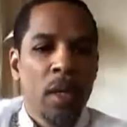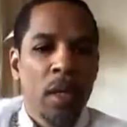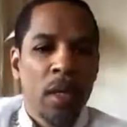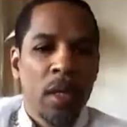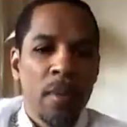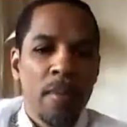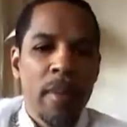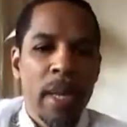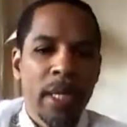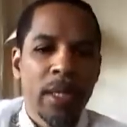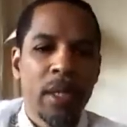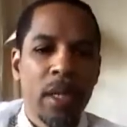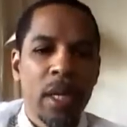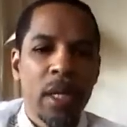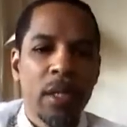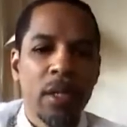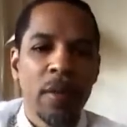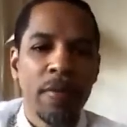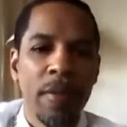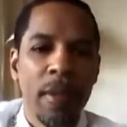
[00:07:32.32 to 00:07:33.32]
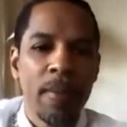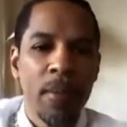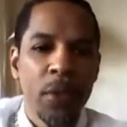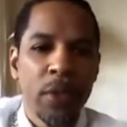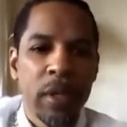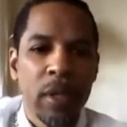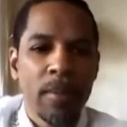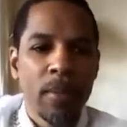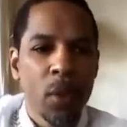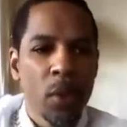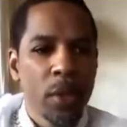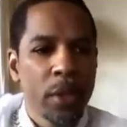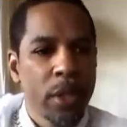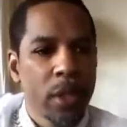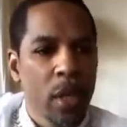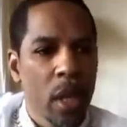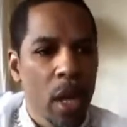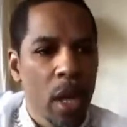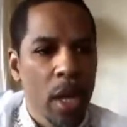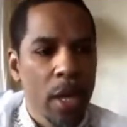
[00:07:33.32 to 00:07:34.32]
The message of the Muslim All
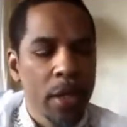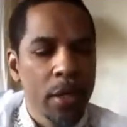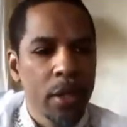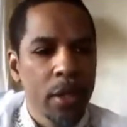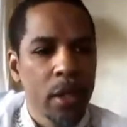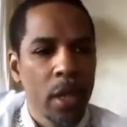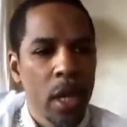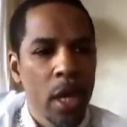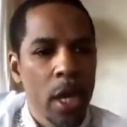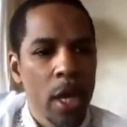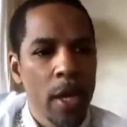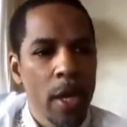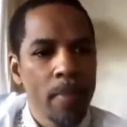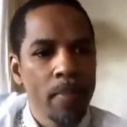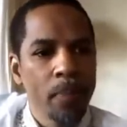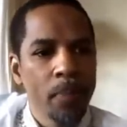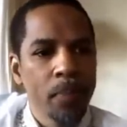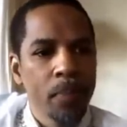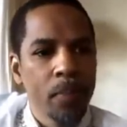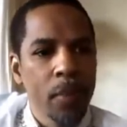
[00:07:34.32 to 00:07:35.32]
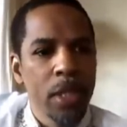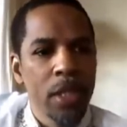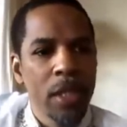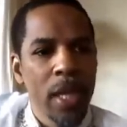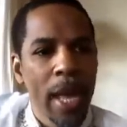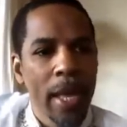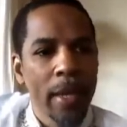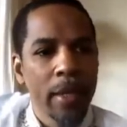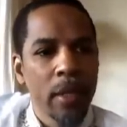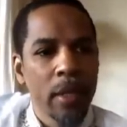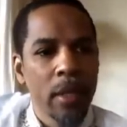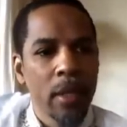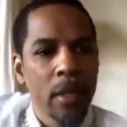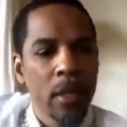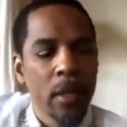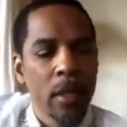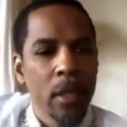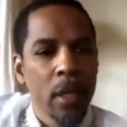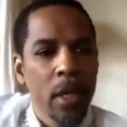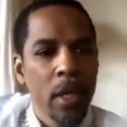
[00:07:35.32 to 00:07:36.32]
Stars is that
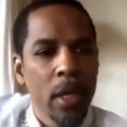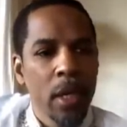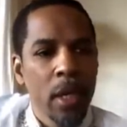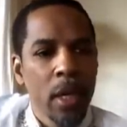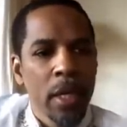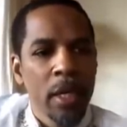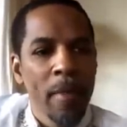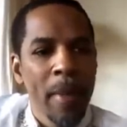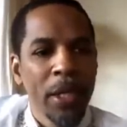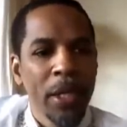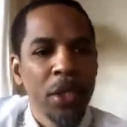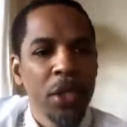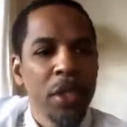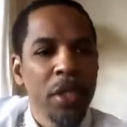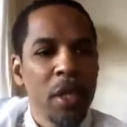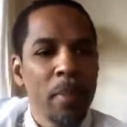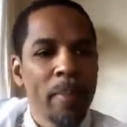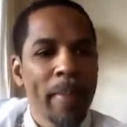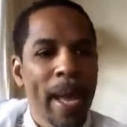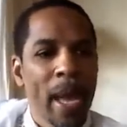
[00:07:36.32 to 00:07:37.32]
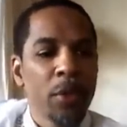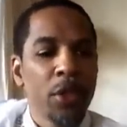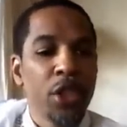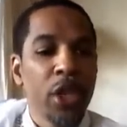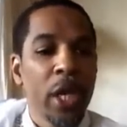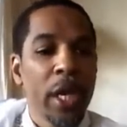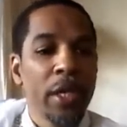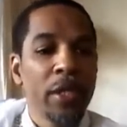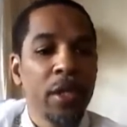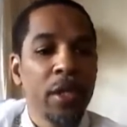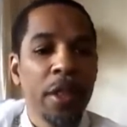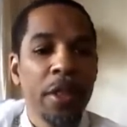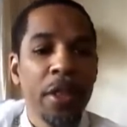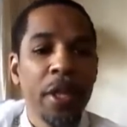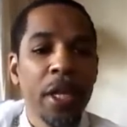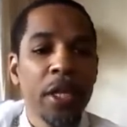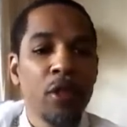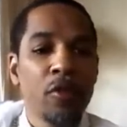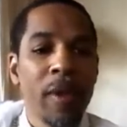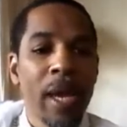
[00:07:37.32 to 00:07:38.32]
the message is about changing the
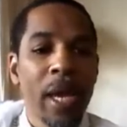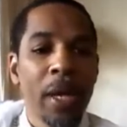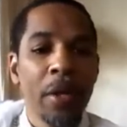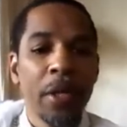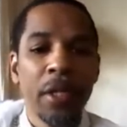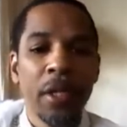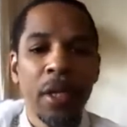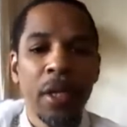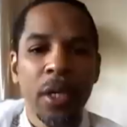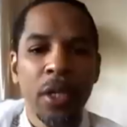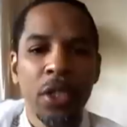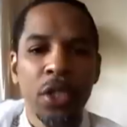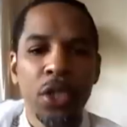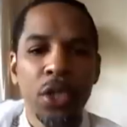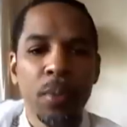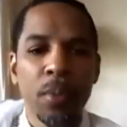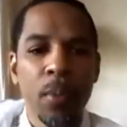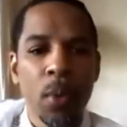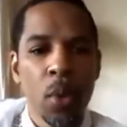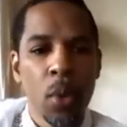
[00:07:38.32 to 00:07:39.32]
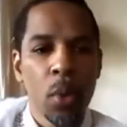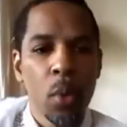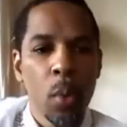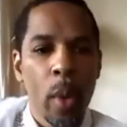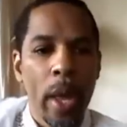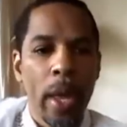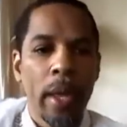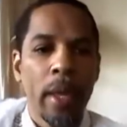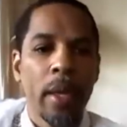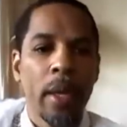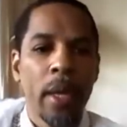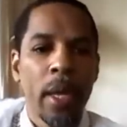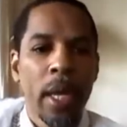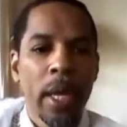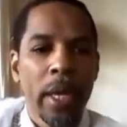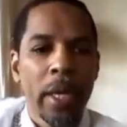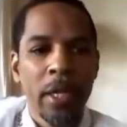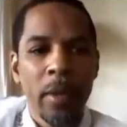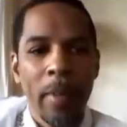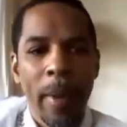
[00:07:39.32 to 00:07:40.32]
things around us in a small way.
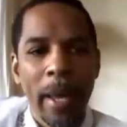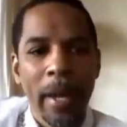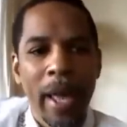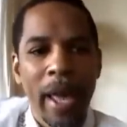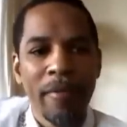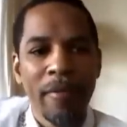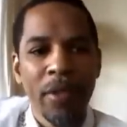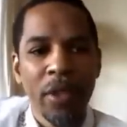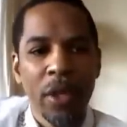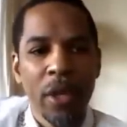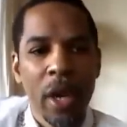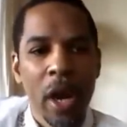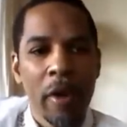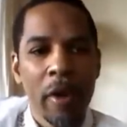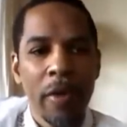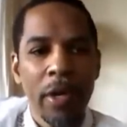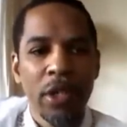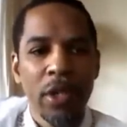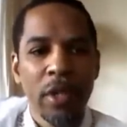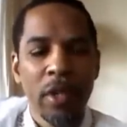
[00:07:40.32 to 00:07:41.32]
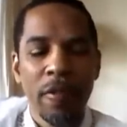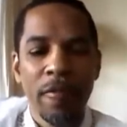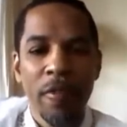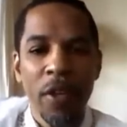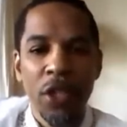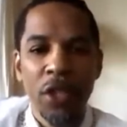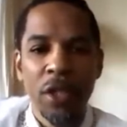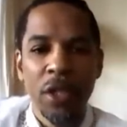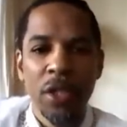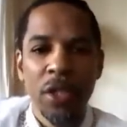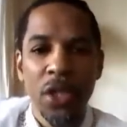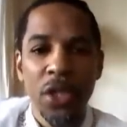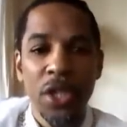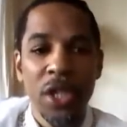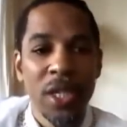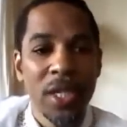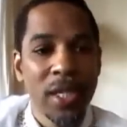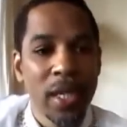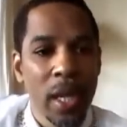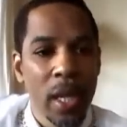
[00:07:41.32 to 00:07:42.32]
It's about having the courage and the vision to
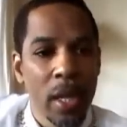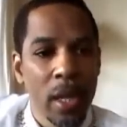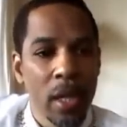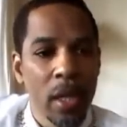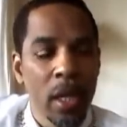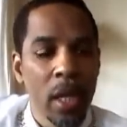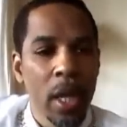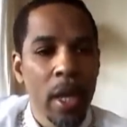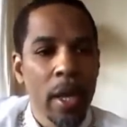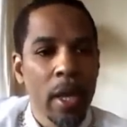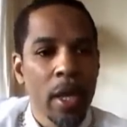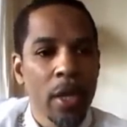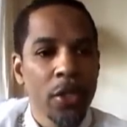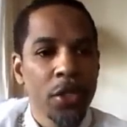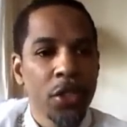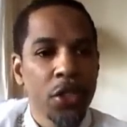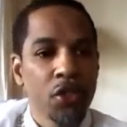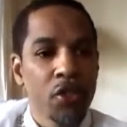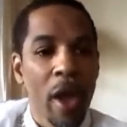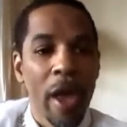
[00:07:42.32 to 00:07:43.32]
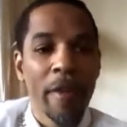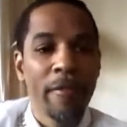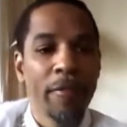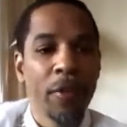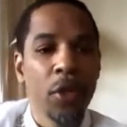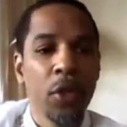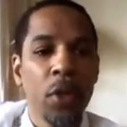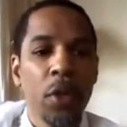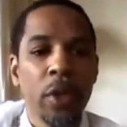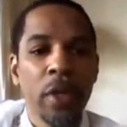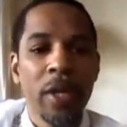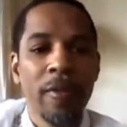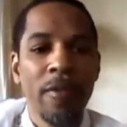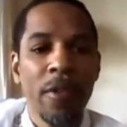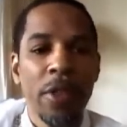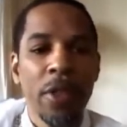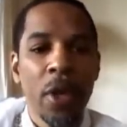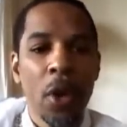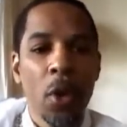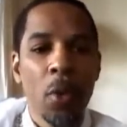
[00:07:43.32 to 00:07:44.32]
still strive for good,
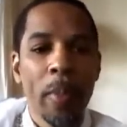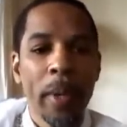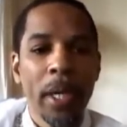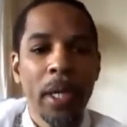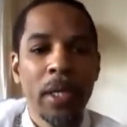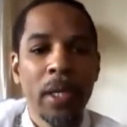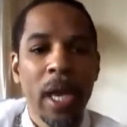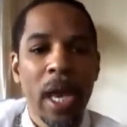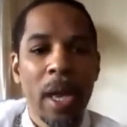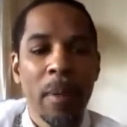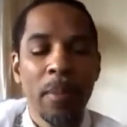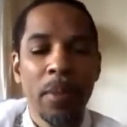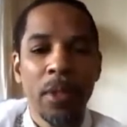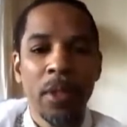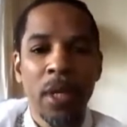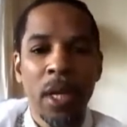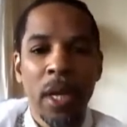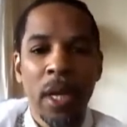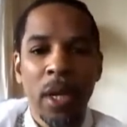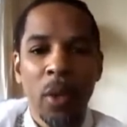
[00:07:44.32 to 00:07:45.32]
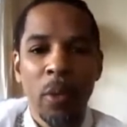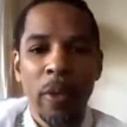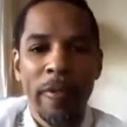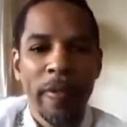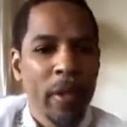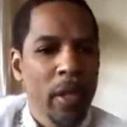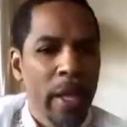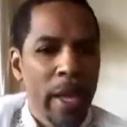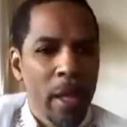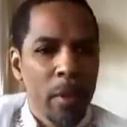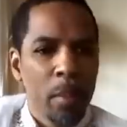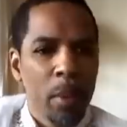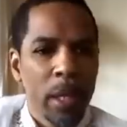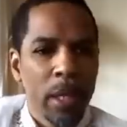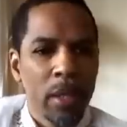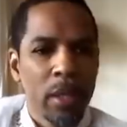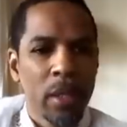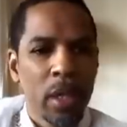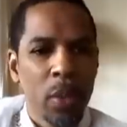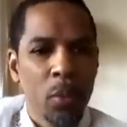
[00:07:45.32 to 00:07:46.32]
even though many times we feel
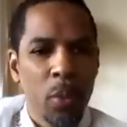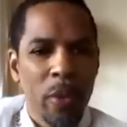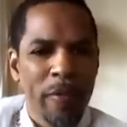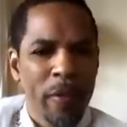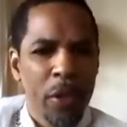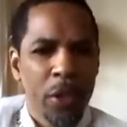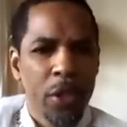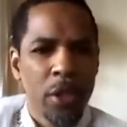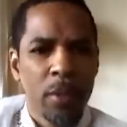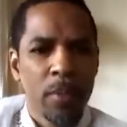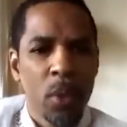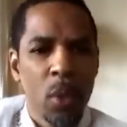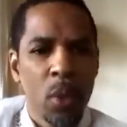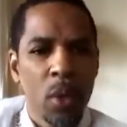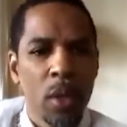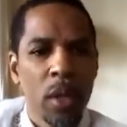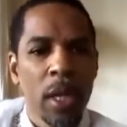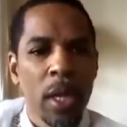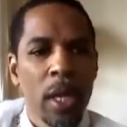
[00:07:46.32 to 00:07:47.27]
helpless and we feel small.